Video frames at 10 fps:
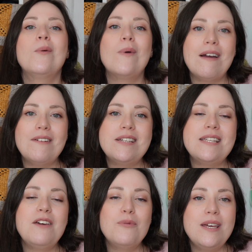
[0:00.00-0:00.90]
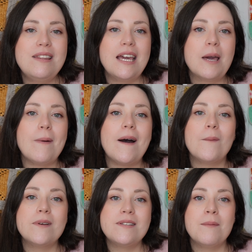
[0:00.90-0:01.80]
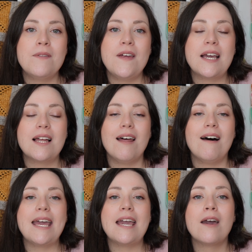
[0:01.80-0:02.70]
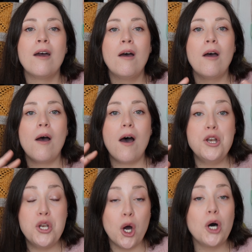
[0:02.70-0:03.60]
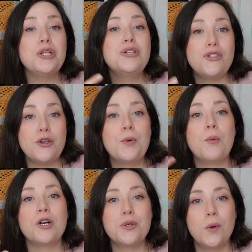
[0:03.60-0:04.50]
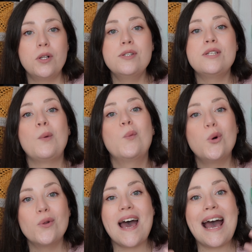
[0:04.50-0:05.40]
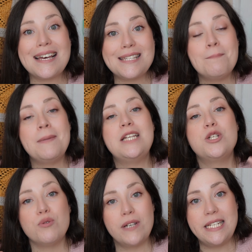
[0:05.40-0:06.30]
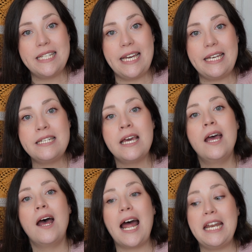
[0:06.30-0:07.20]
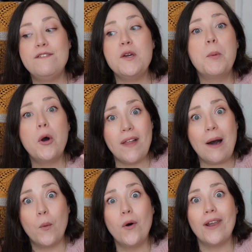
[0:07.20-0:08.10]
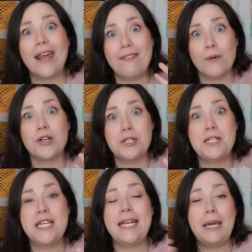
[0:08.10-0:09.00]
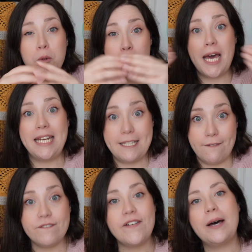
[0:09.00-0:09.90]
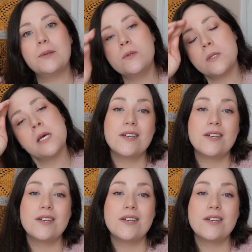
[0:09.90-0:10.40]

Whereas if we think about something like non-superwash wool, so wool that hasn't been treated, and if you put that wool in the washing machine it will turn into felt